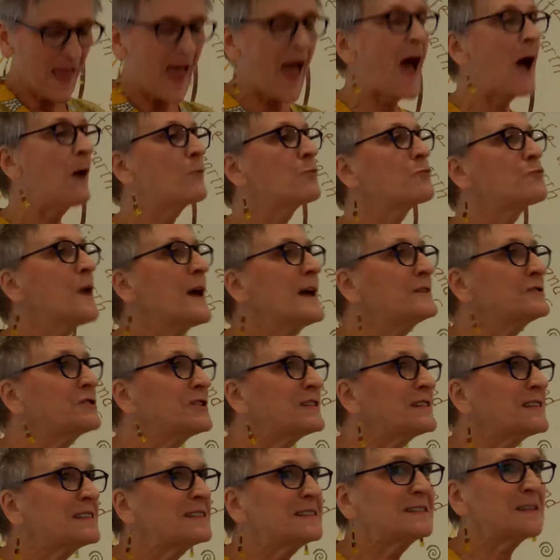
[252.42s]
Outrageous
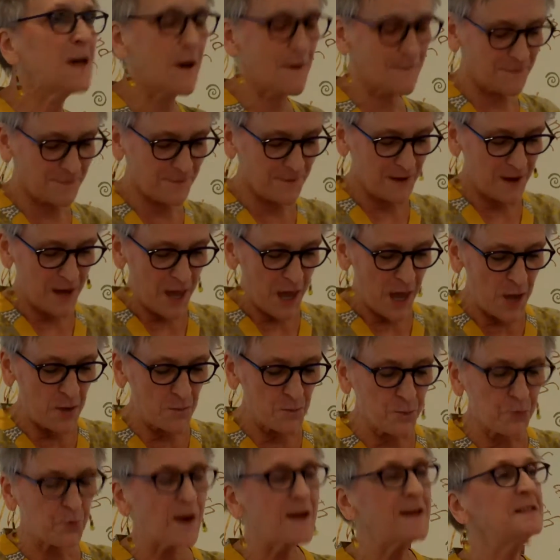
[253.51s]
stuff,
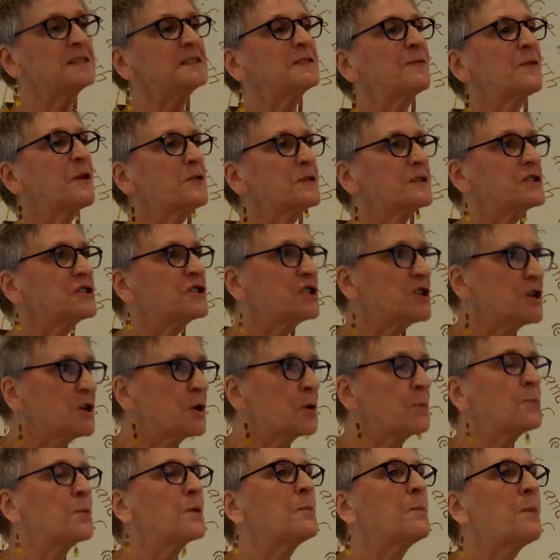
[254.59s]
embraced for the sheer
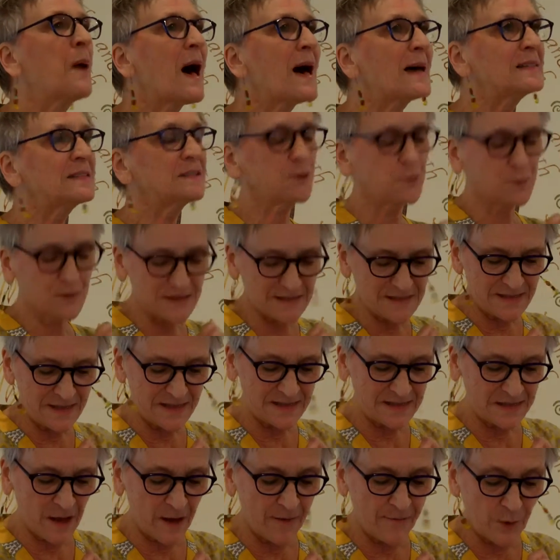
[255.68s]

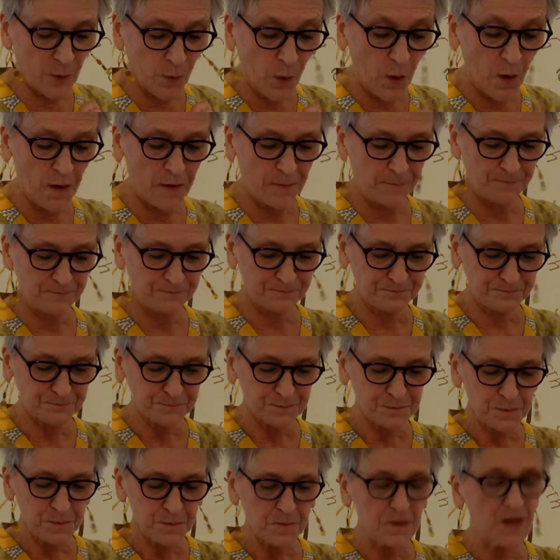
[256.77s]
preposterousness of it all.
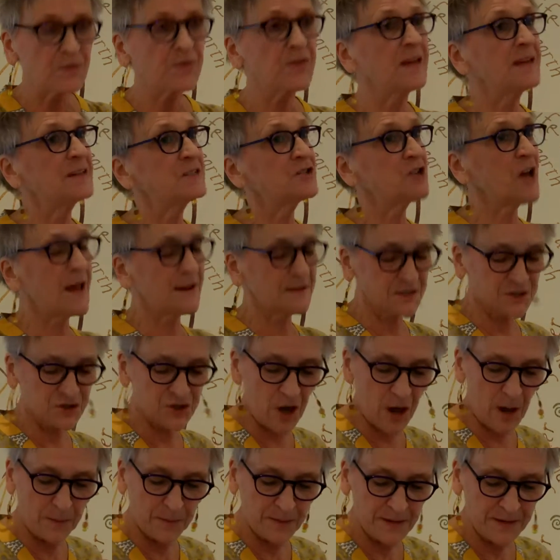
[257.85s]
Think Janis
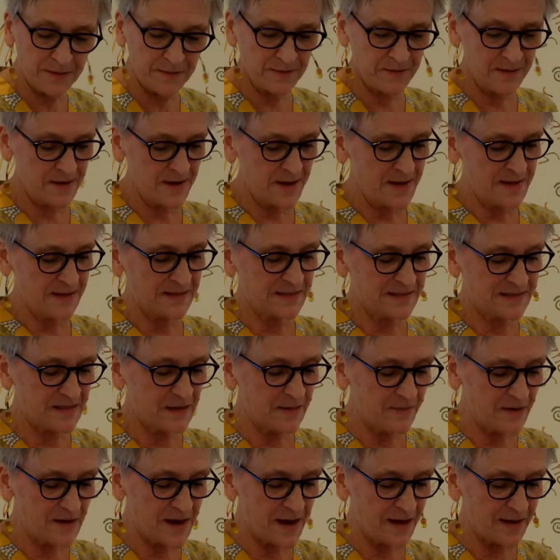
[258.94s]
Joplin,
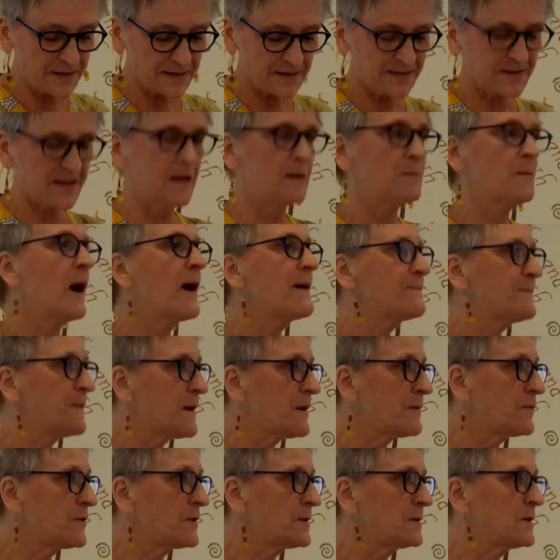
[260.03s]
Stevie Nicks, and my
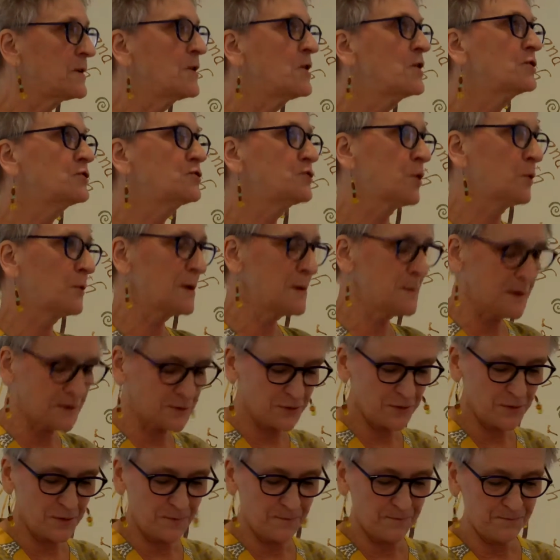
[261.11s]
favorite, Joni
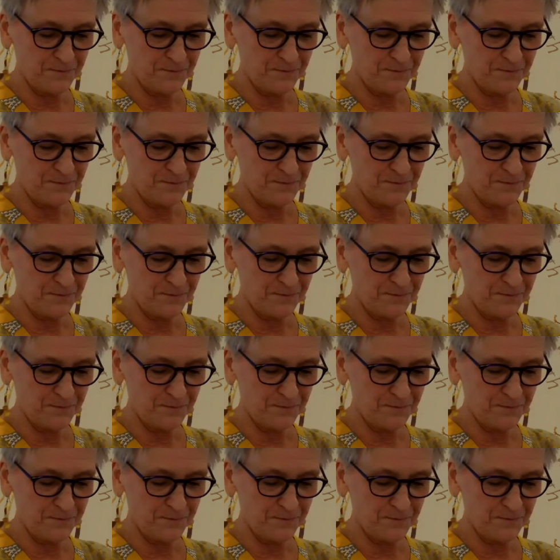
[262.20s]
Mitchell.